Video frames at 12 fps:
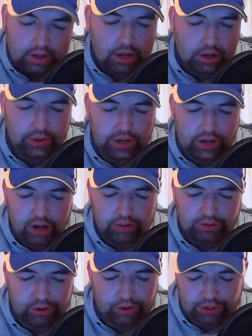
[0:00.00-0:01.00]
How we going on,
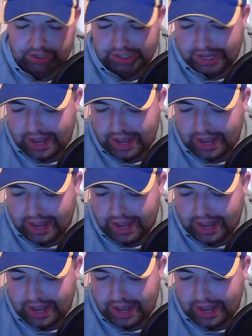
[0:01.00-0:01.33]
folks?